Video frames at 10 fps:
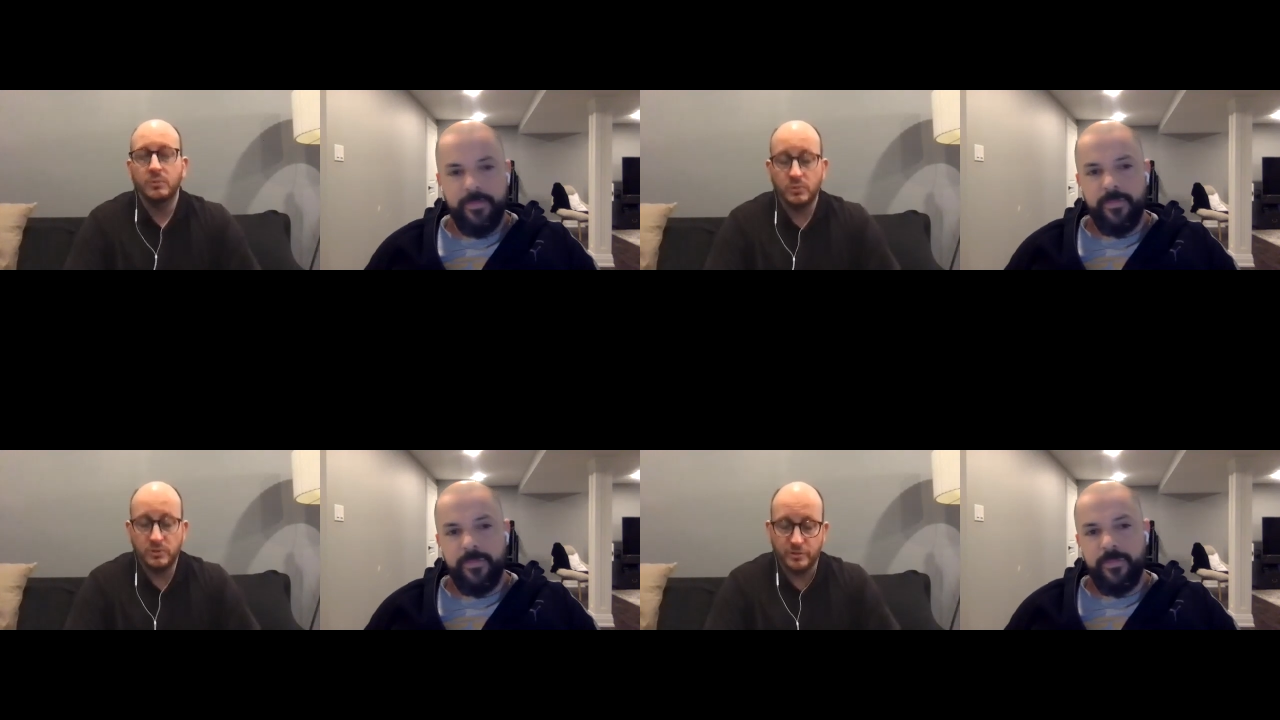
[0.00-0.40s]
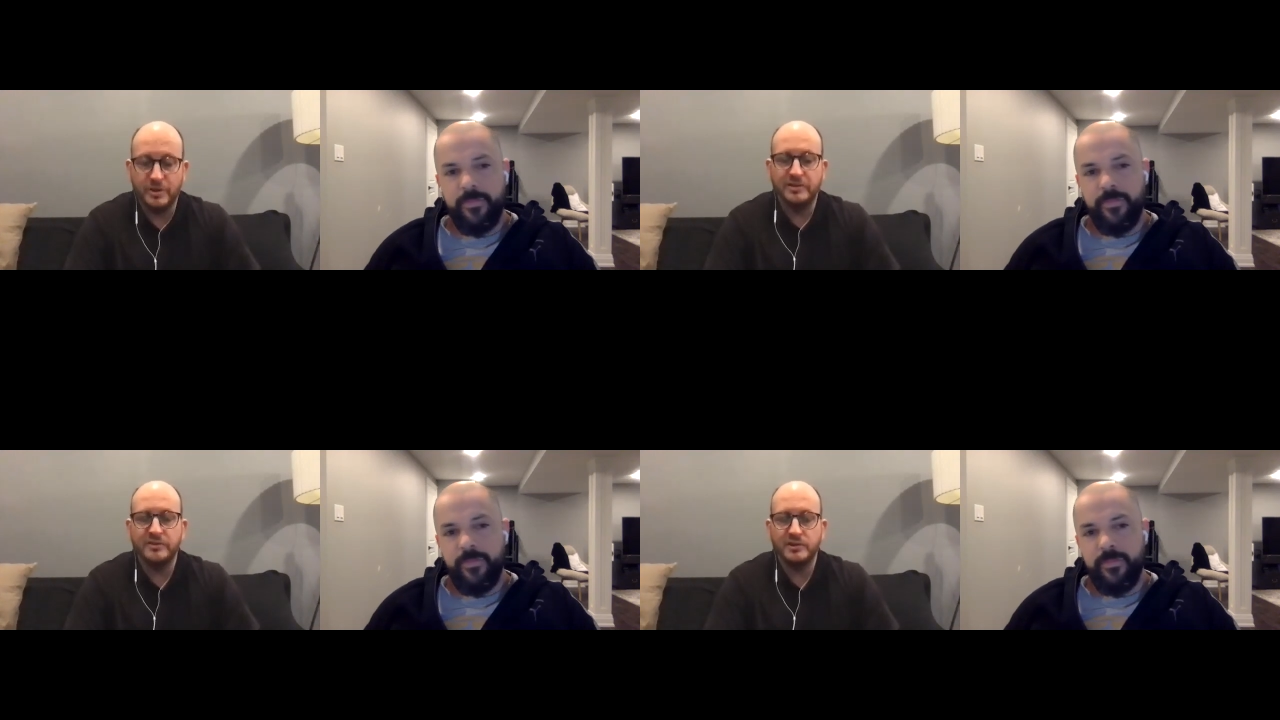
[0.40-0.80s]
Speaker 1: Their
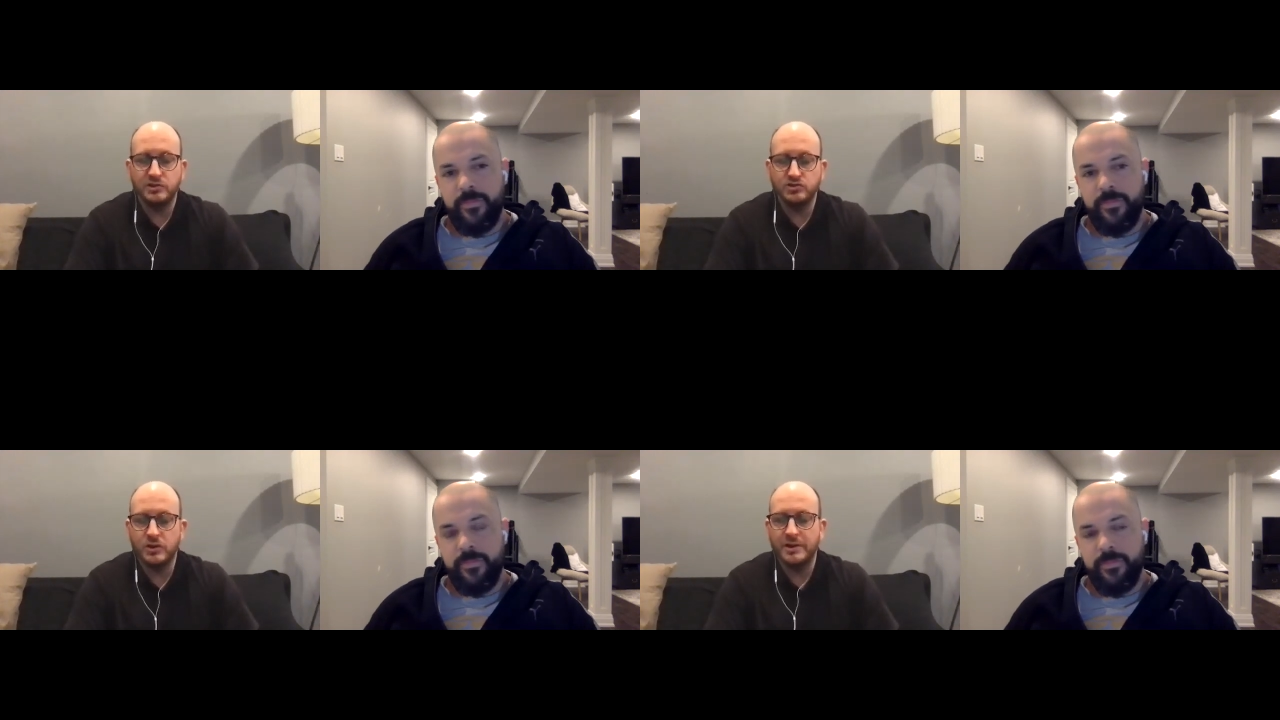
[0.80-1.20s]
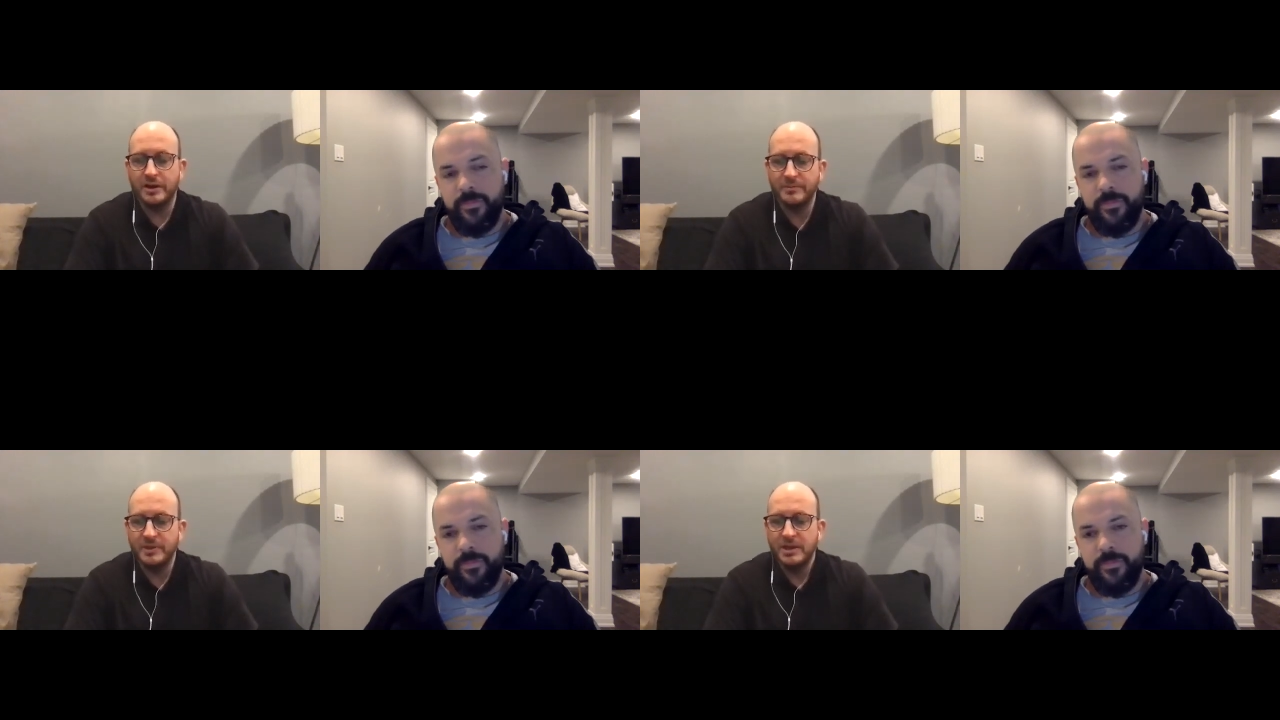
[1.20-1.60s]
money's going to dry
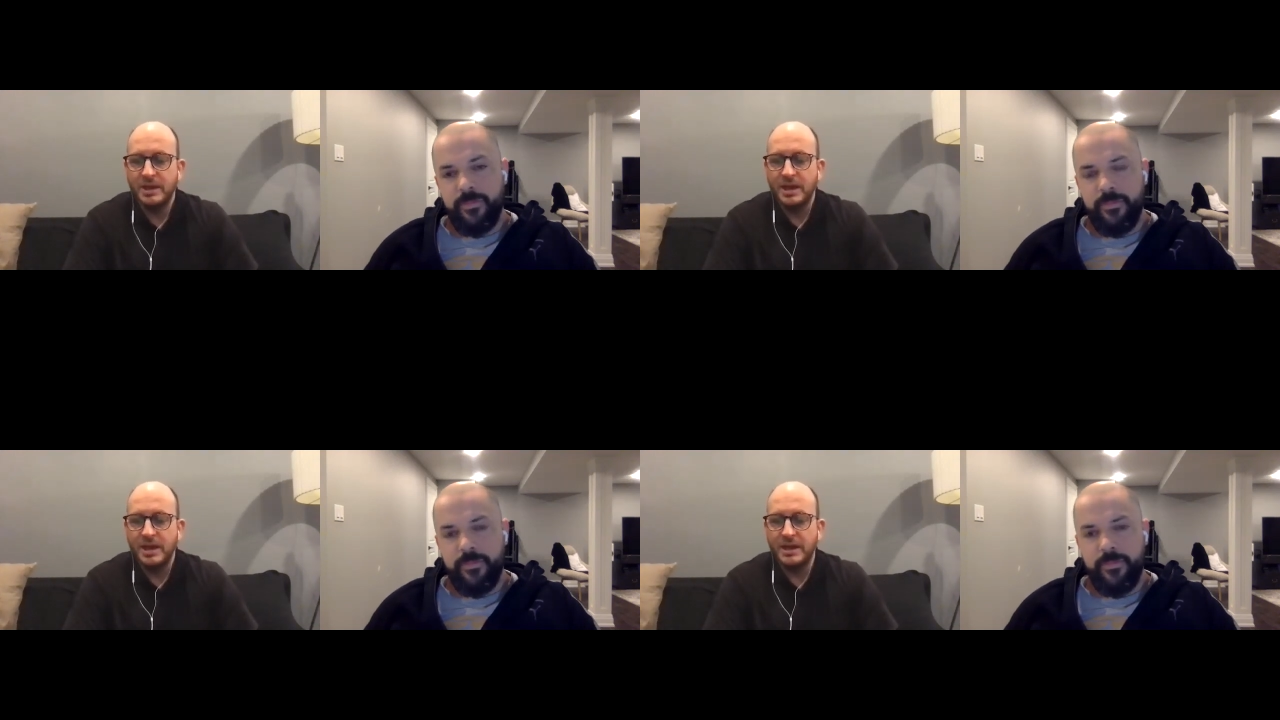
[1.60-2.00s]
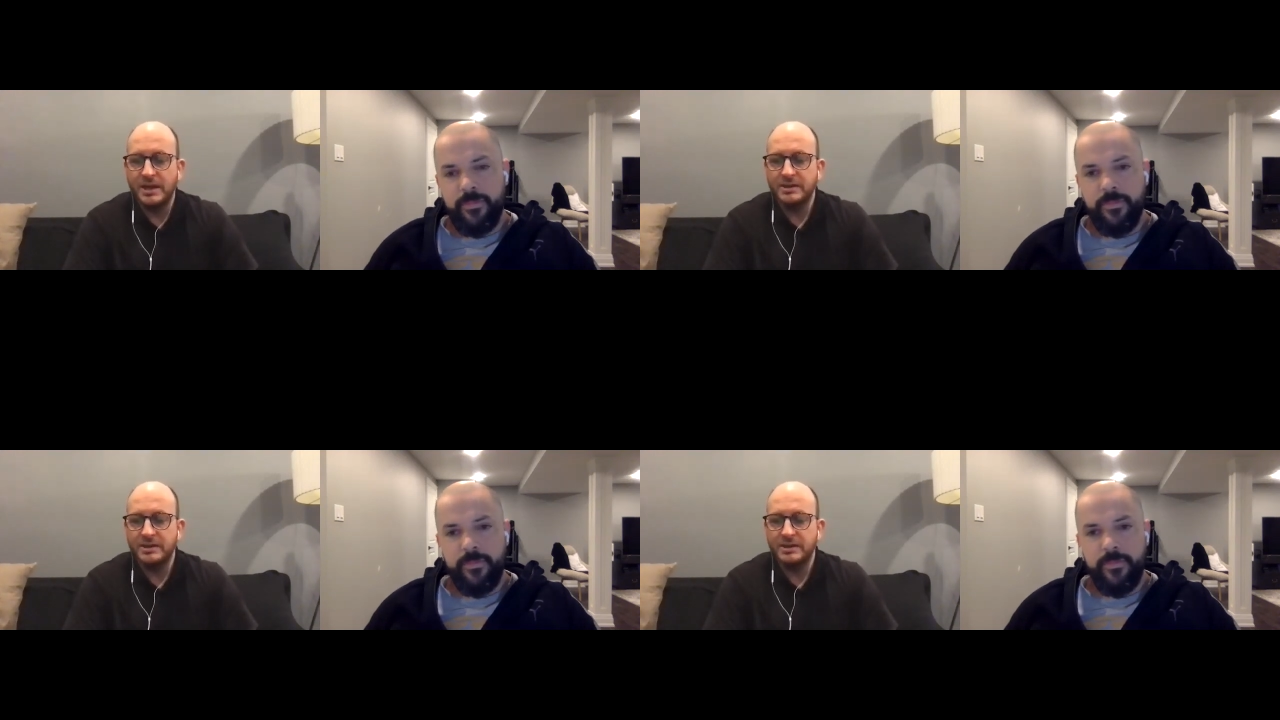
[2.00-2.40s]
up,
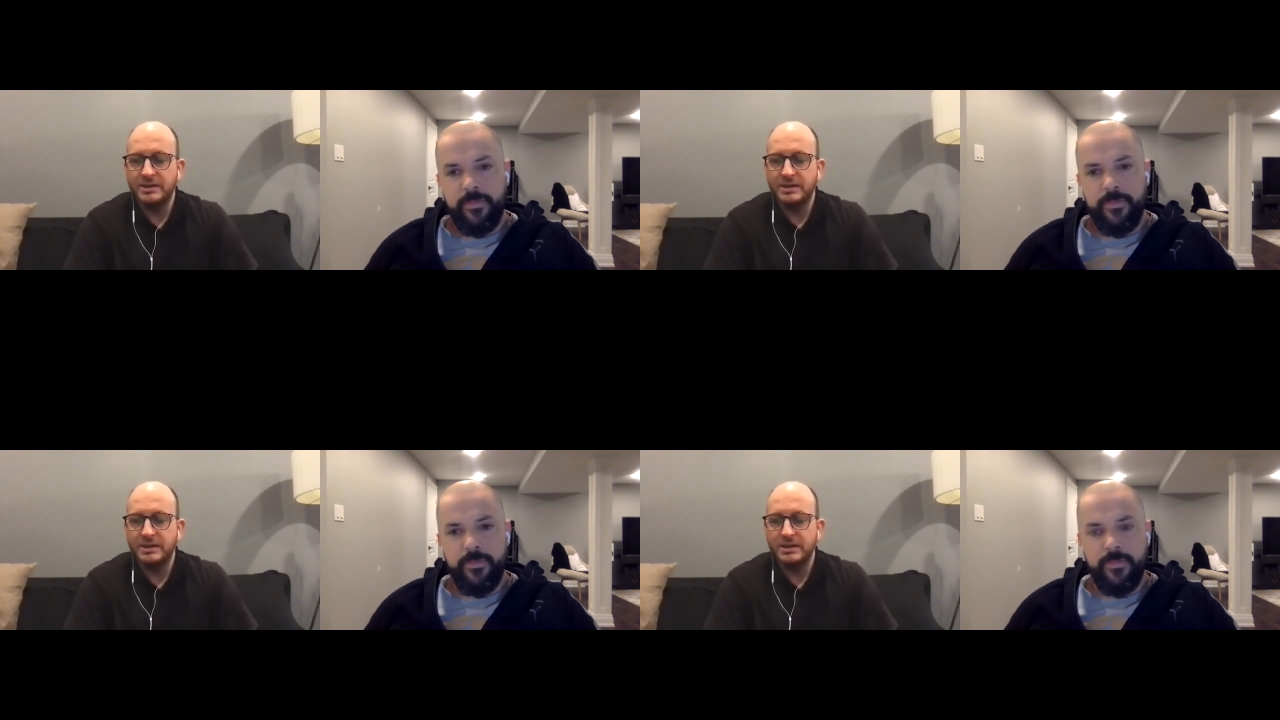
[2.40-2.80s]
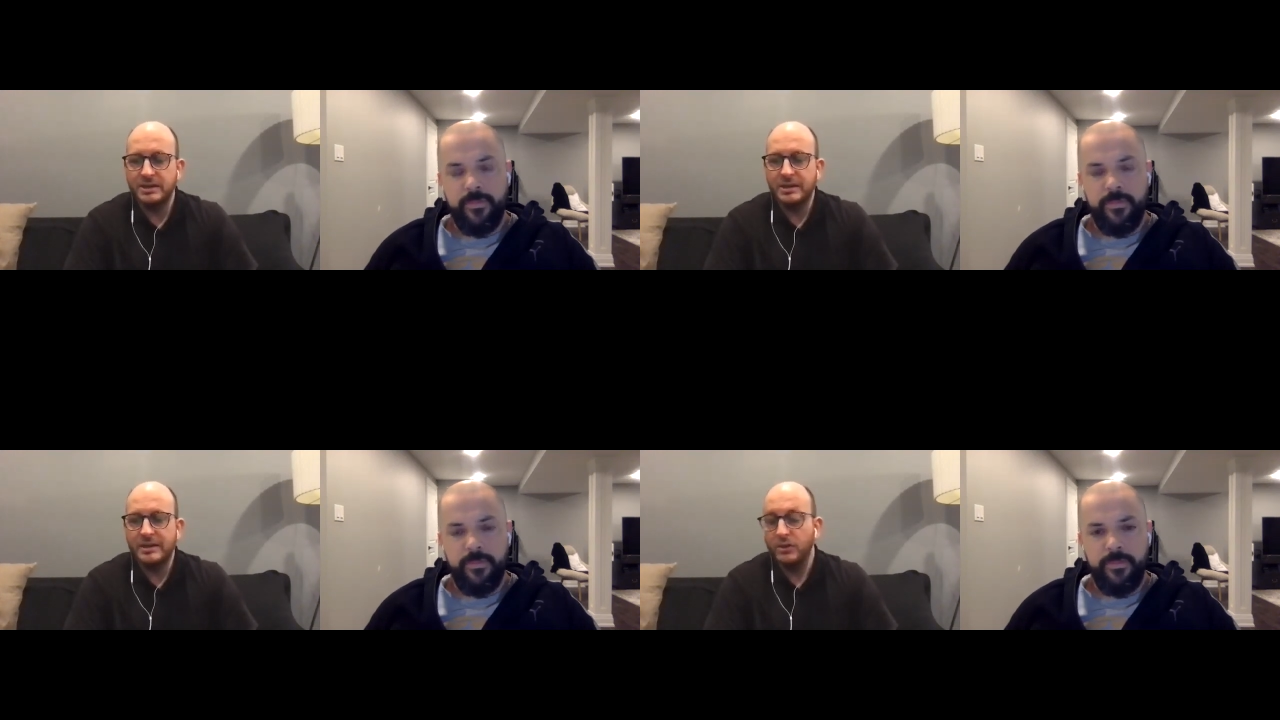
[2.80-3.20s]
and
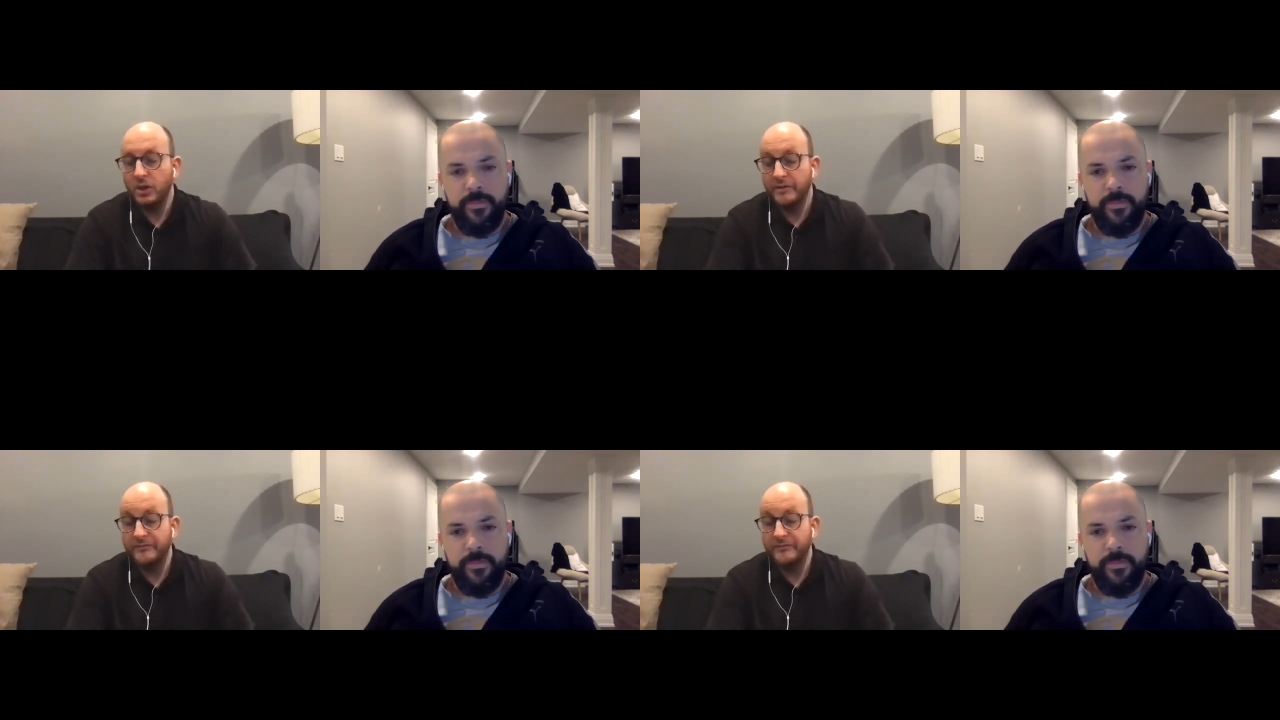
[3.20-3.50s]
a lot of